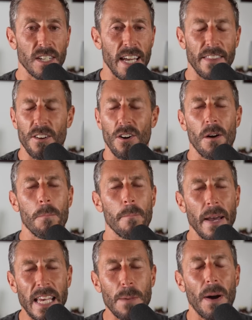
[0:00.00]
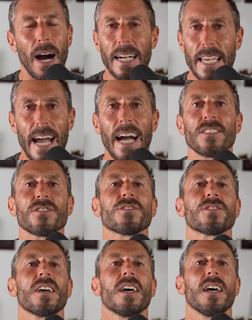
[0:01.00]
Again, there are many
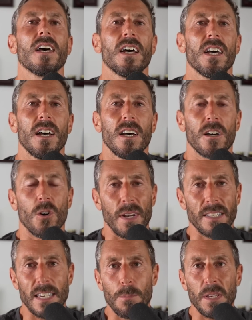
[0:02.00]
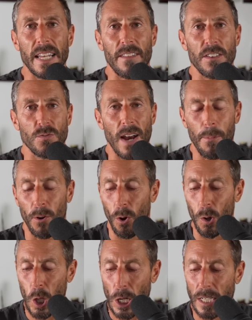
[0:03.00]
podcasts going deeply down this rabbit
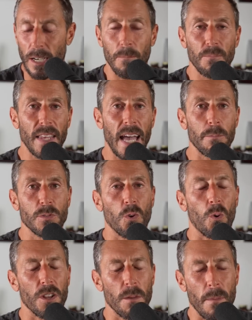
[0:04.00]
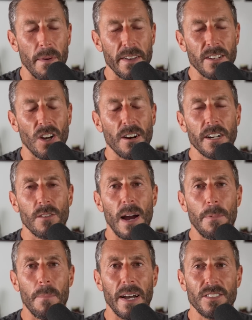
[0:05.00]
hole. Look, mTOR, the mammalian target of
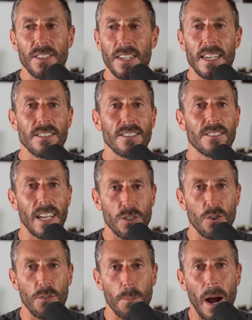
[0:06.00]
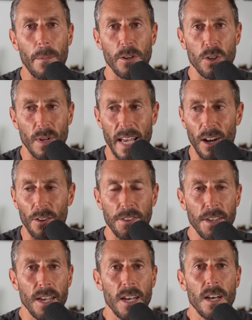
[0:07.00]
rapamycin, is essential for proper human
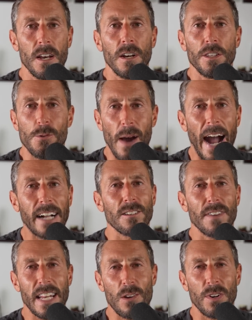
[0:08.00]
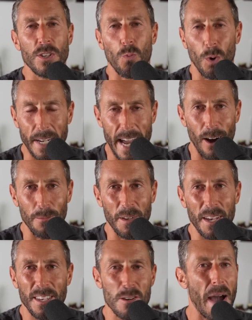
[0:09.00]
health. You activate it when you work out.
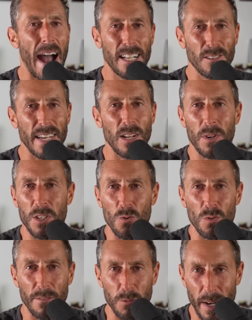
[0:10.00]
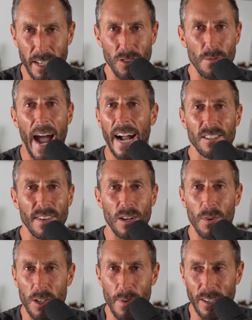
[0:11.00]
You activate it when you lift weights. You activate
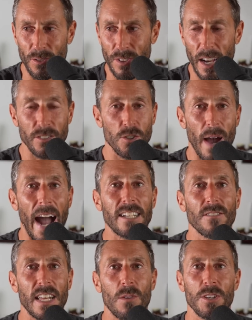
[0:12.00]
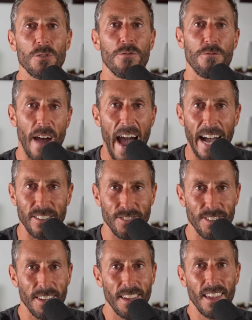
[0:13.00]
it when you exercise. You activate it when you fast.